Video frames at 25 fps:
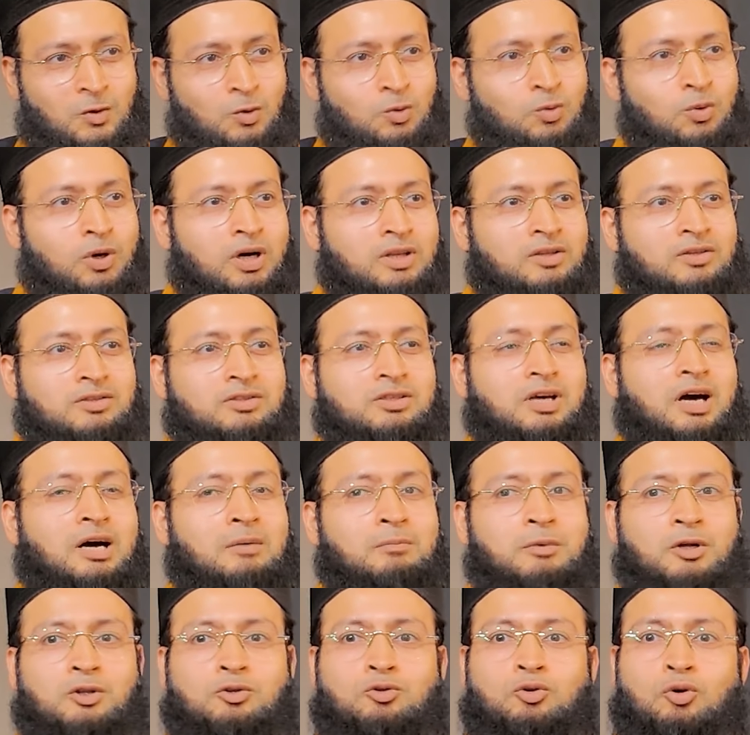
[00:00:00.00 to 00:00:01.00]
Who are the
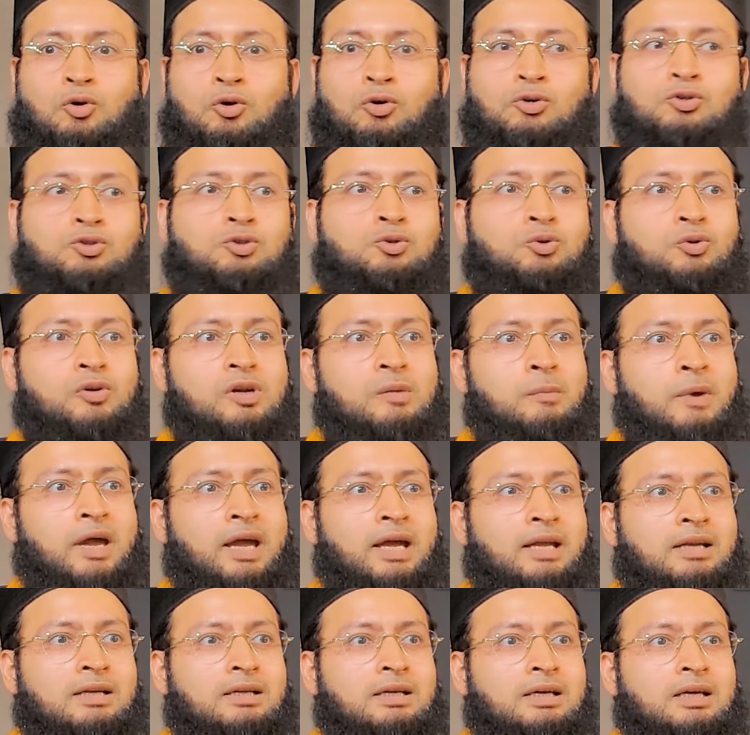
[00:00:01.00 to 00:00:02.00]
Sahaba? Those who
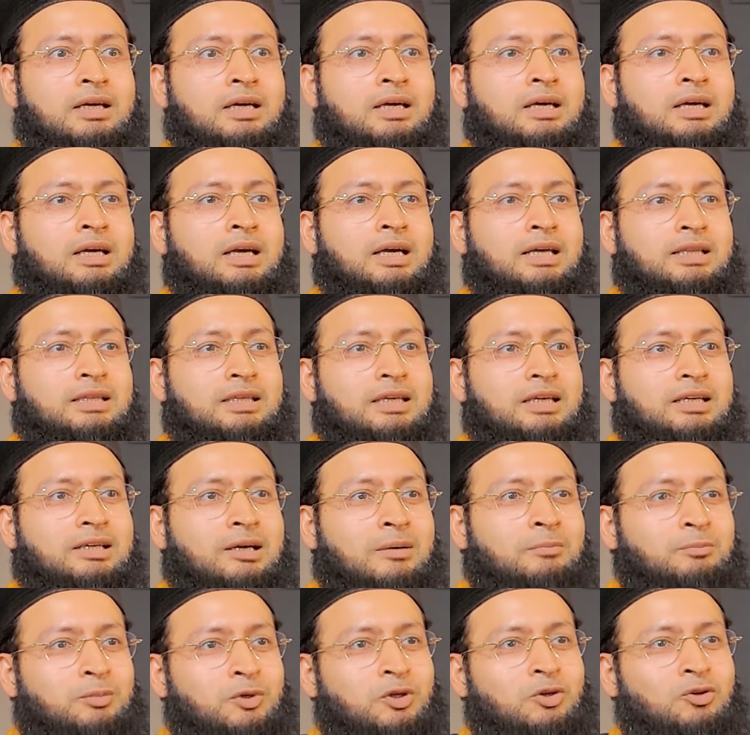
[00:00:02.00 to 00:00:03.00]
remain in the
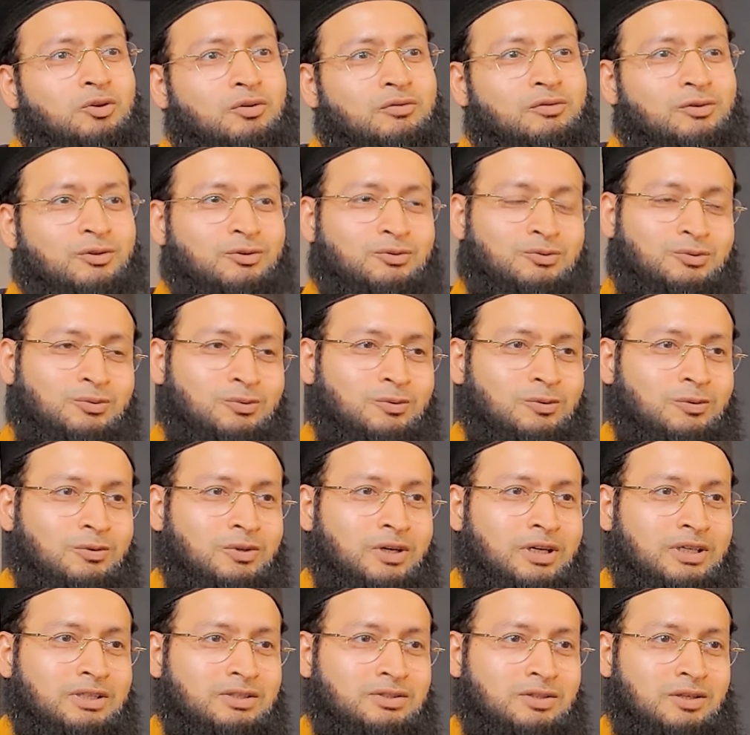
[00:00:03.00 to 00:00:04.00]
company of
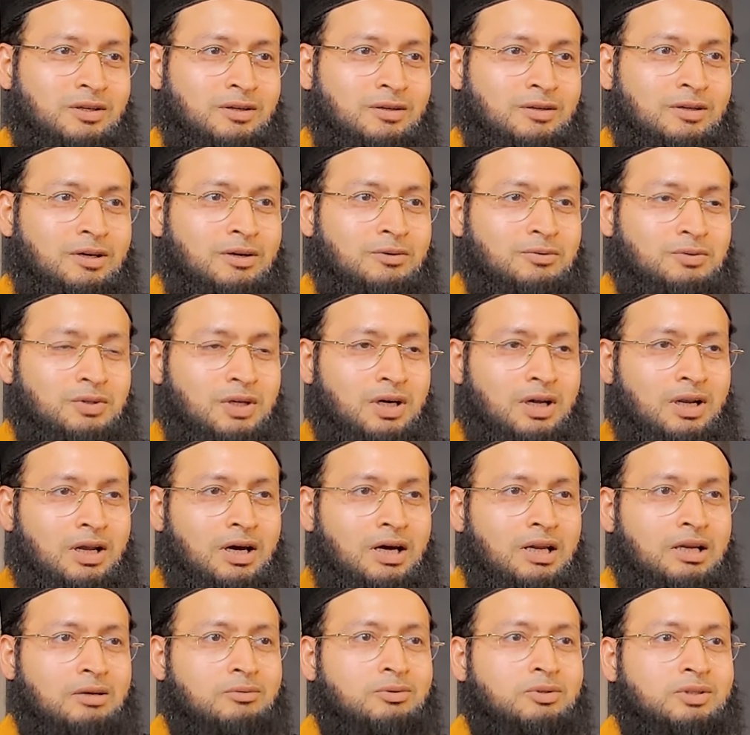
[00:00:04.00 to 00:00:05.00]
Rasulullah sallallahu
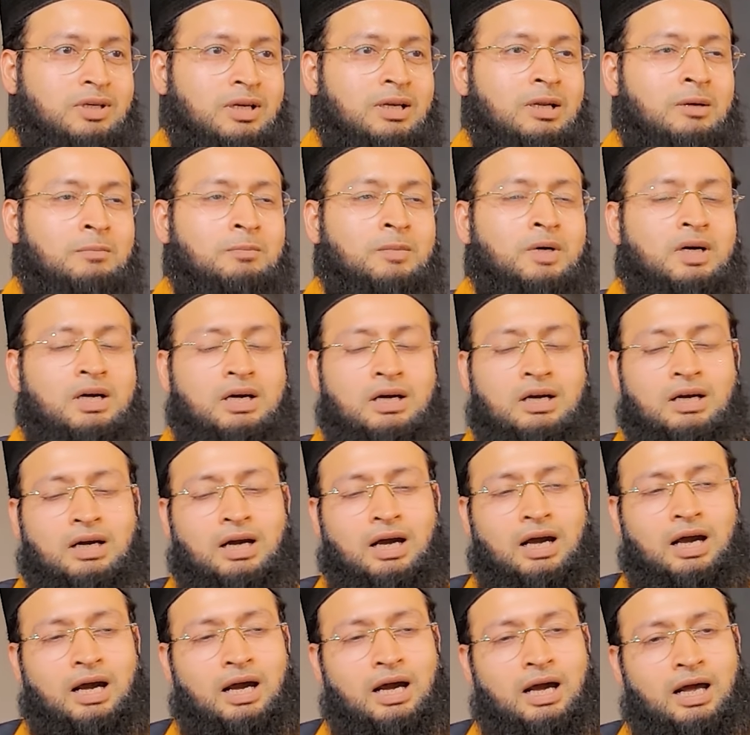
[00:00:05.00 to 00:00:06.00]
ta'ala alayhi wasallam.
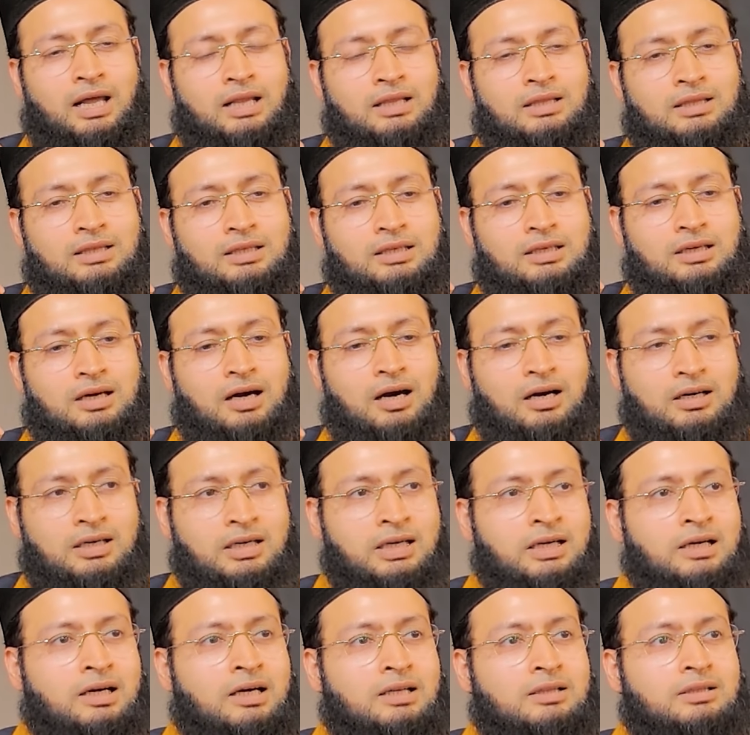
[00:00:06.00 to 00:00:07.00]
And the
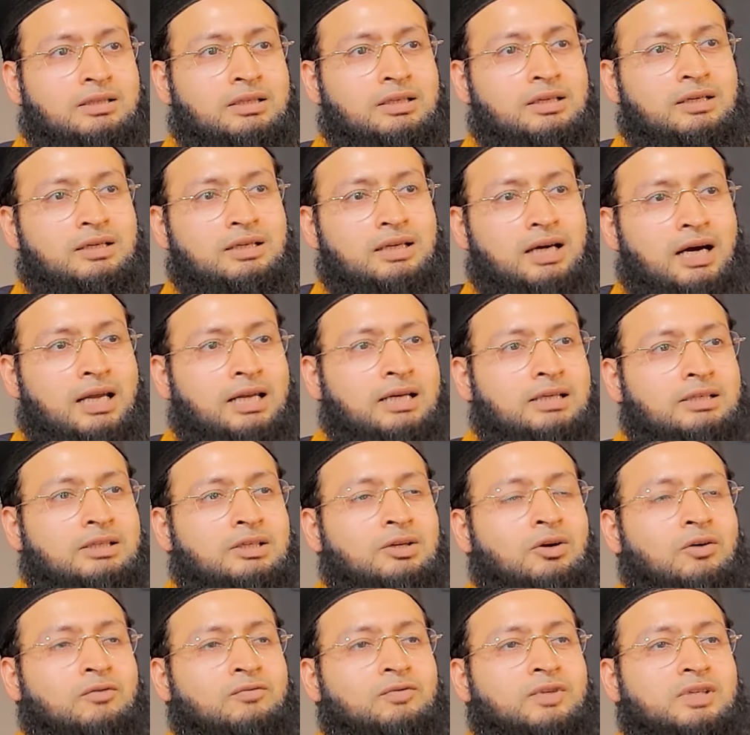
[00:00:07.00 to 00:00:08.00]
haqiqat, the
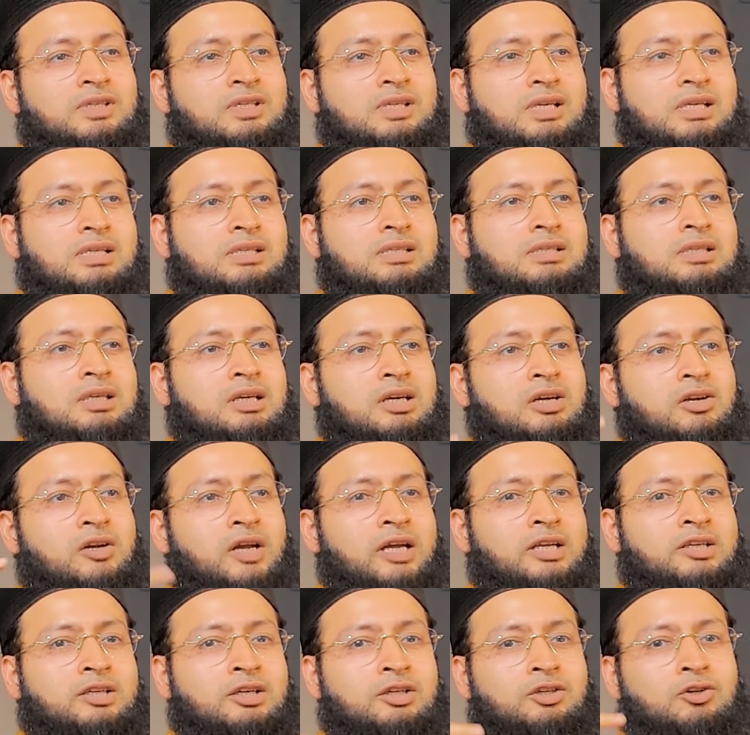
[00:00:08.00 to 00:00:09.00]
reality of this is, the
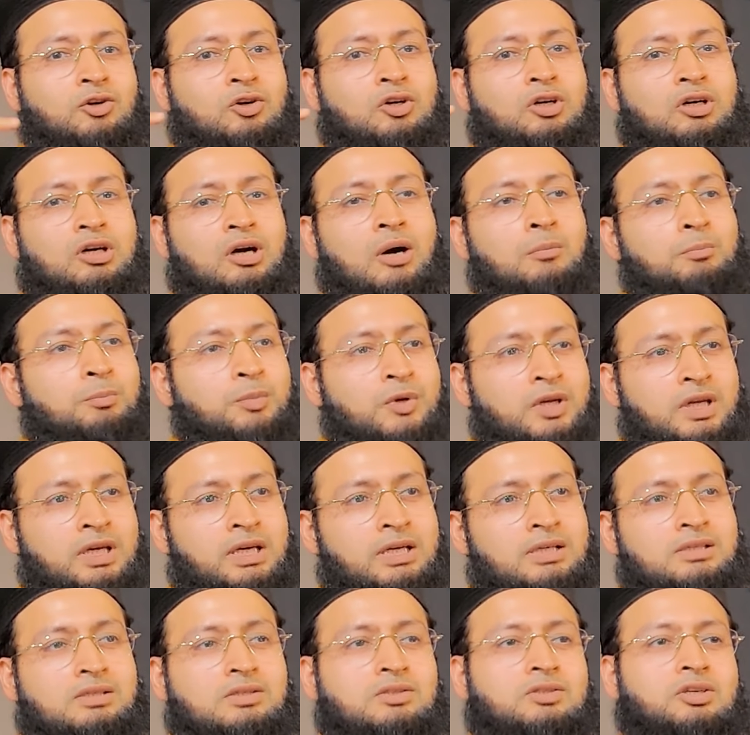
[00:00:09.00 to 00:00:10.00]
greater your
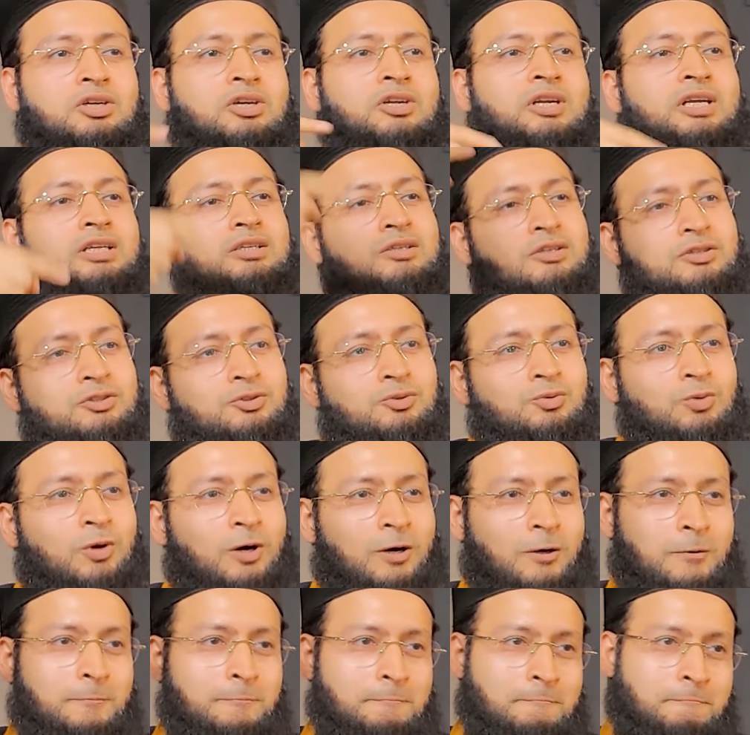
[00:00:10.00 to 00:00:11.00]
company is, the greater you
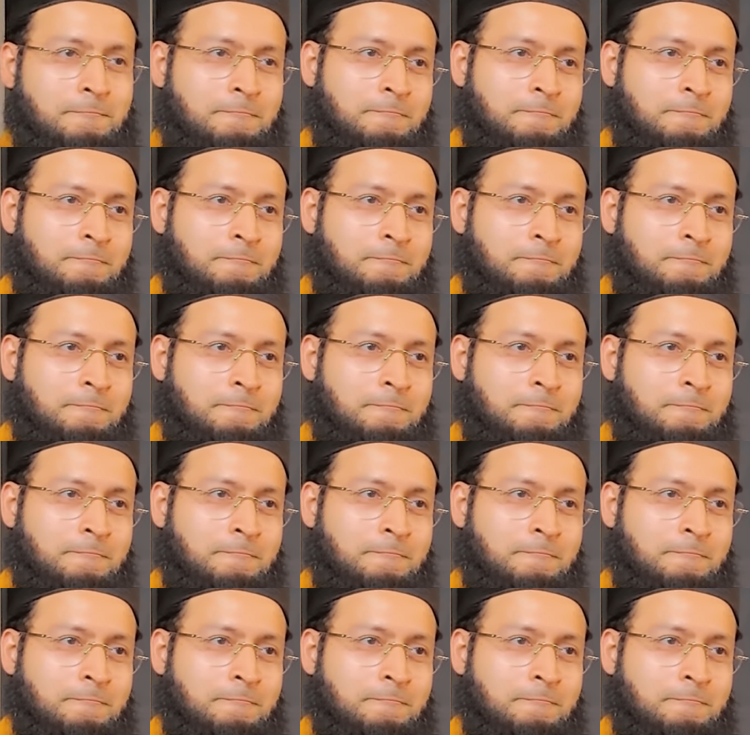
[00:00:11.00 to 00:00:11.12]
are.